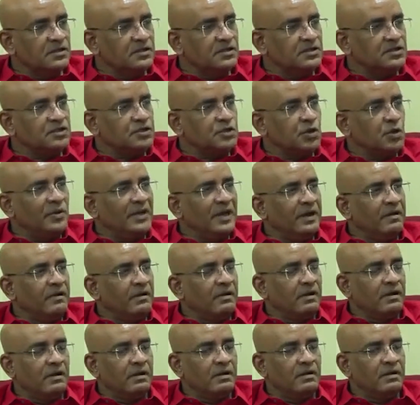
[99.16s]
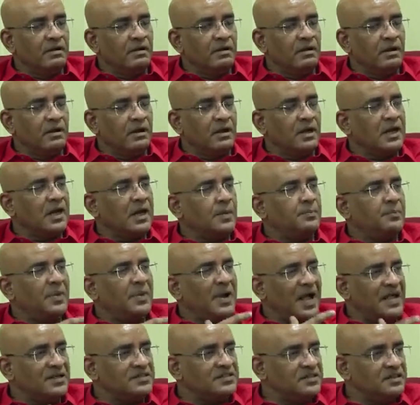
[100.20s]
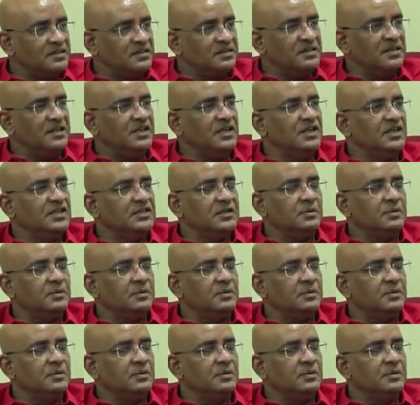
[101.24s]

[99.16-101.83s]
So their capacity